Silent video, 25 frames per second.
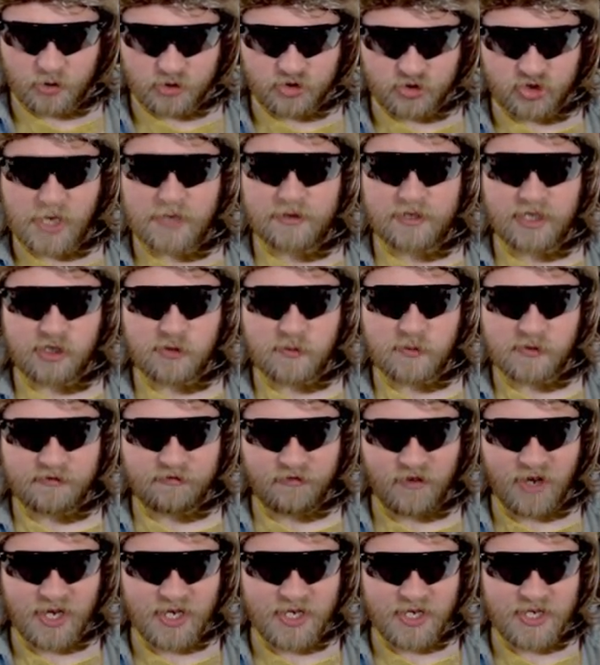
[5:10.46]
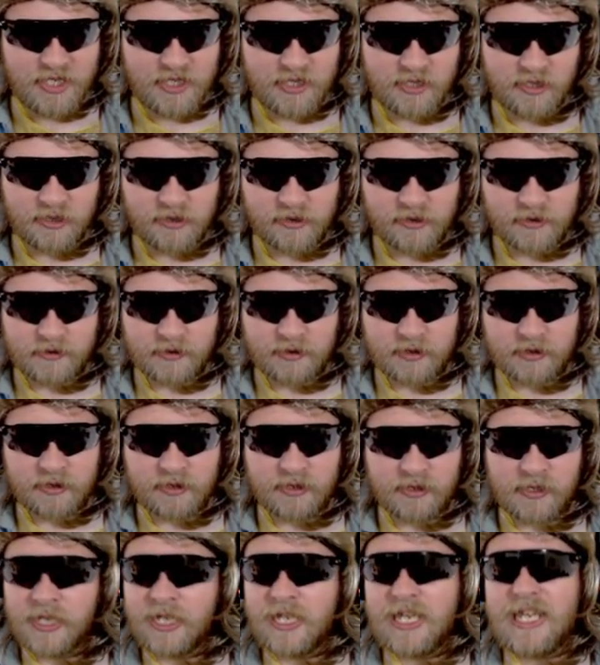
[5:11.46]
who said this was funny?
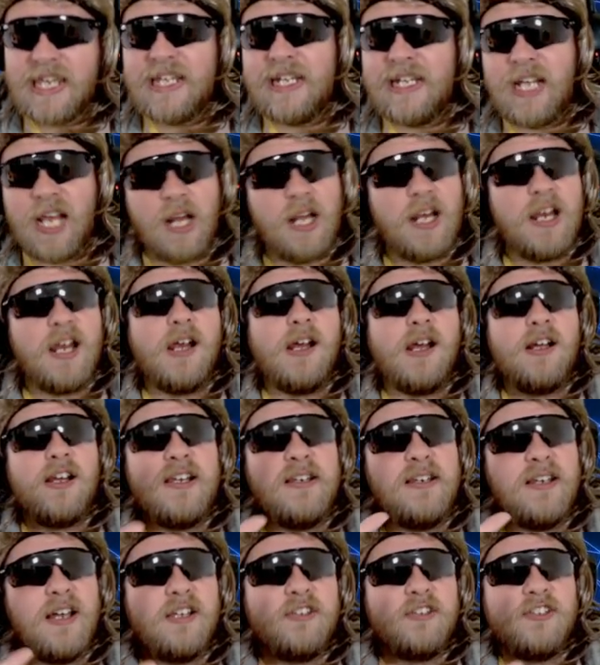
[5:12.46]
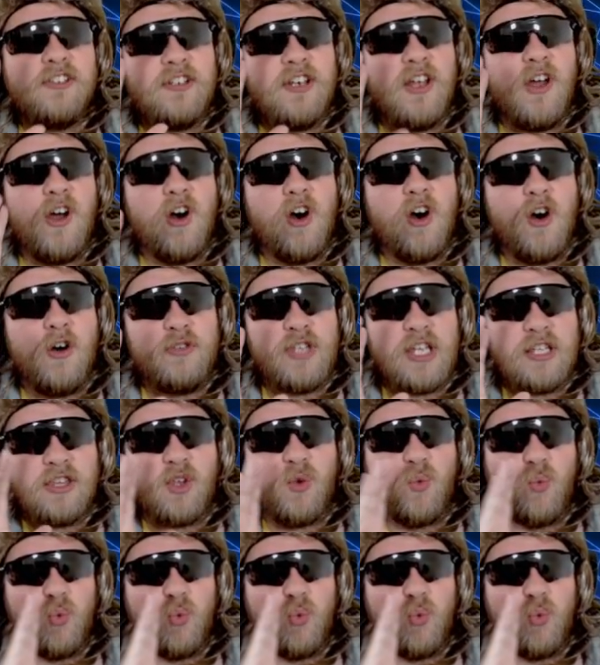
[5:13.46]
He clearly doesn't know that the